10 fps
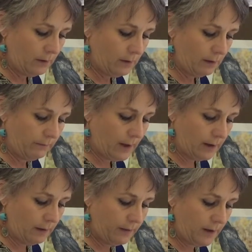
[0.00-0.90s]
And I've got
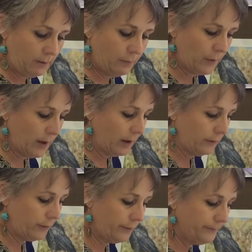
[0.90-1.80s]
a thin
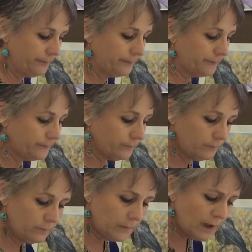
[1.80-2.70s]
brush,
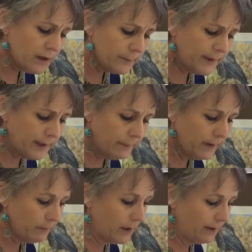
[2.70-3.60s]
and I'm
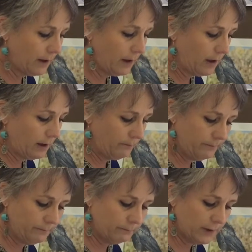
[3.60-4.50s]
keeping my
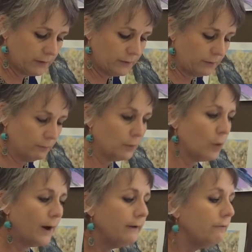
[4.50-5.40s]
mixture
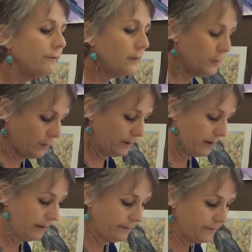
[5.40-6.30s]
quite fluid
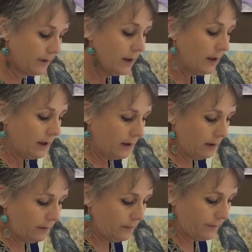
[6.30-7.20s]

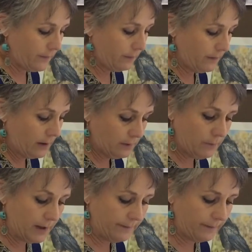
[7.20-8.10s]
so that
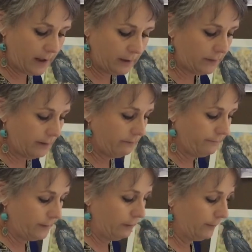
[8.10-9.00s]
my sketch can
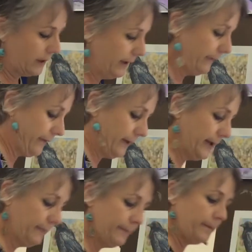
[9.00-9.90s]
flow nicely.